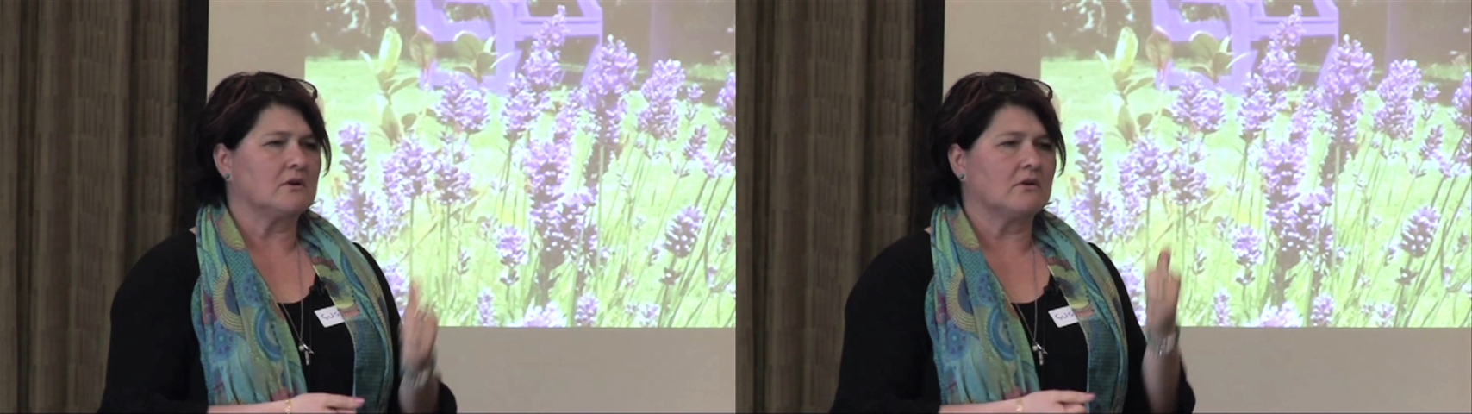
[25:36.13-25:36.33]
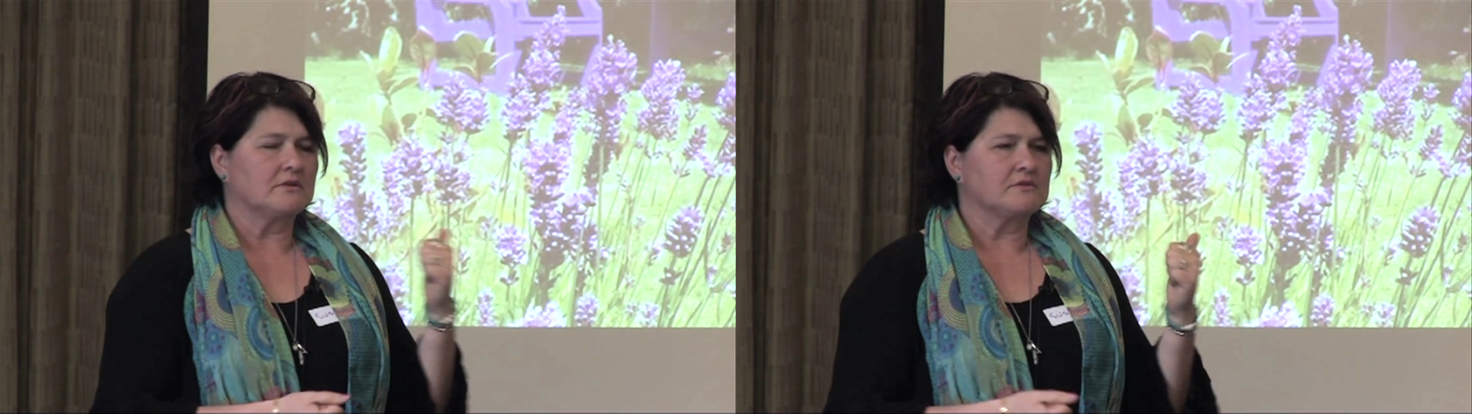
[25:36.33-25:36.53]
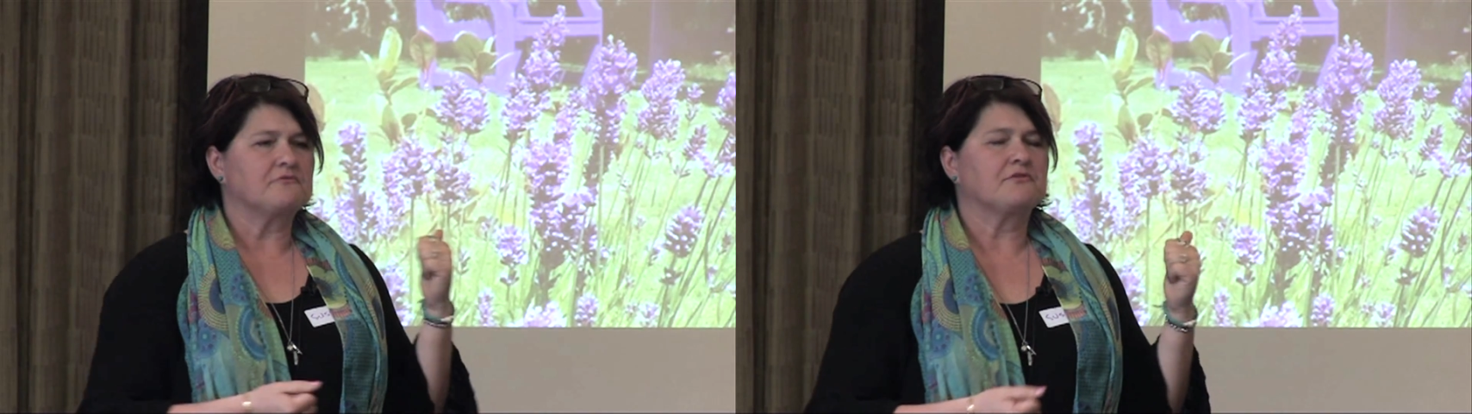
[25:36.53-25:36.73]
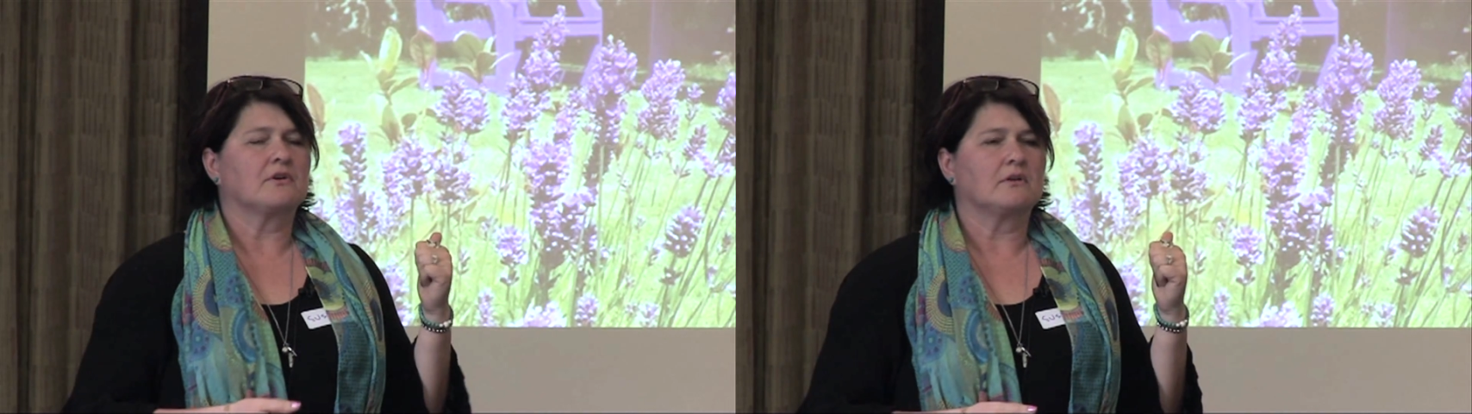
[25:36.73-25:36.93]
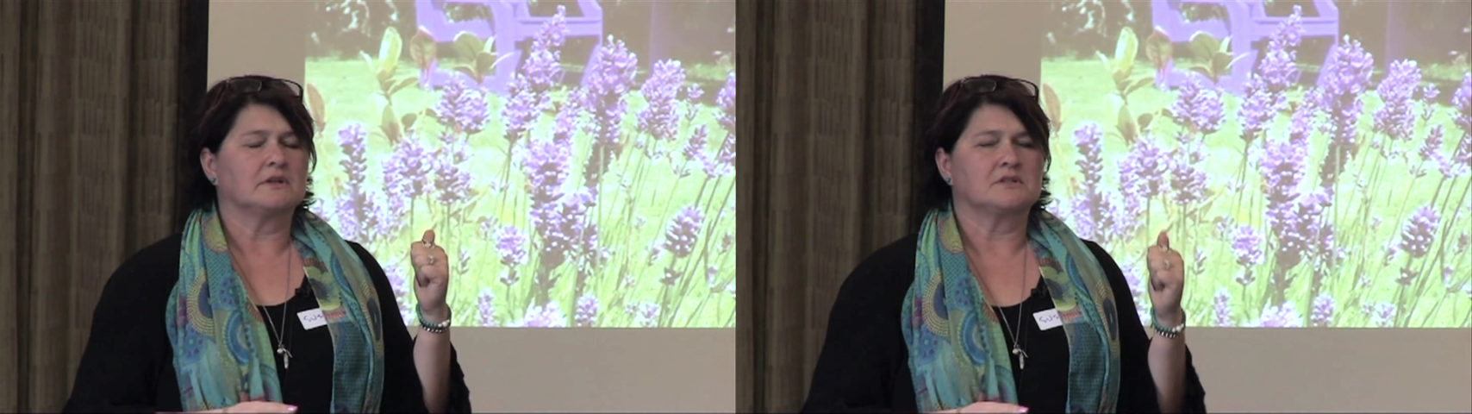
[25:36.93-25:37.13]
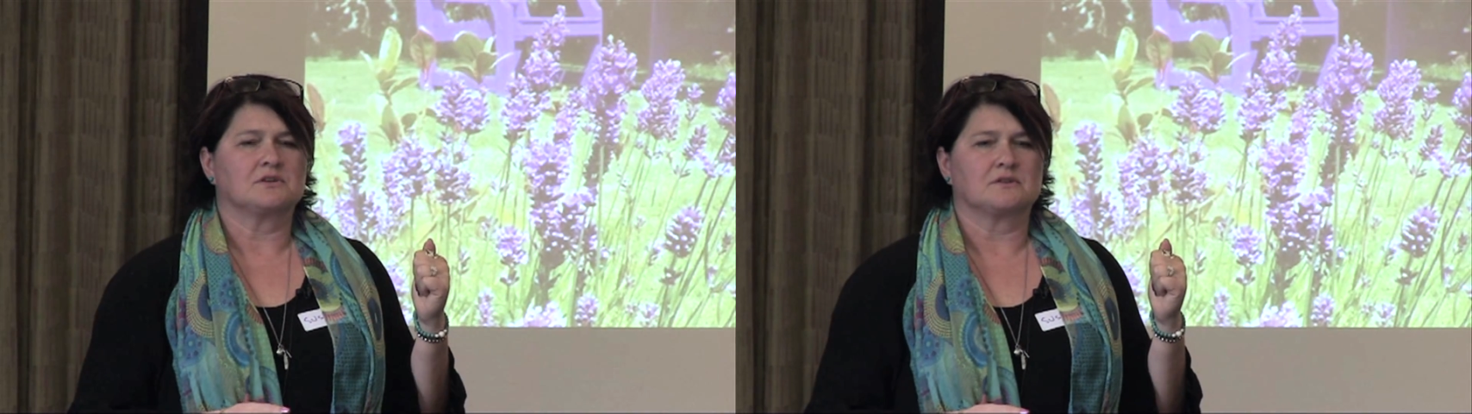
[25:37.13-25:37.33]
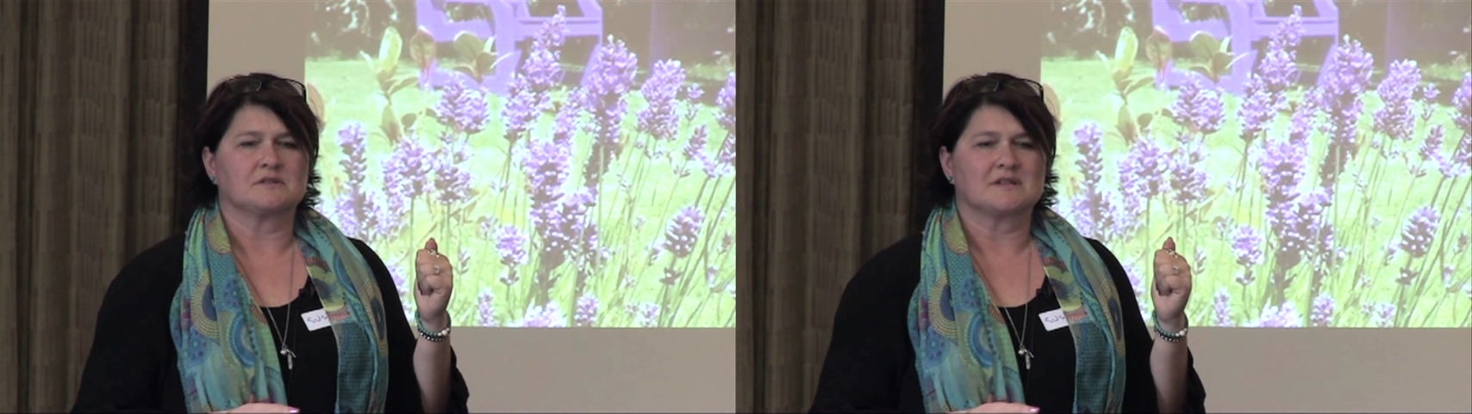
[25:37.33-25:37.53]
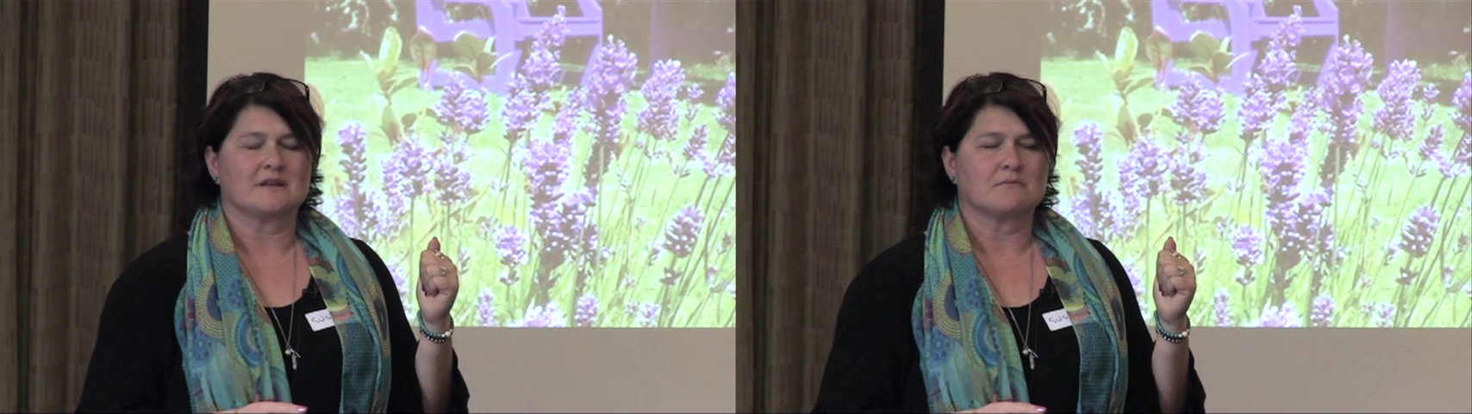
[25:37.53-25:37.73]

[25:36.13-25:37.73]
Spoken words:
garden furniture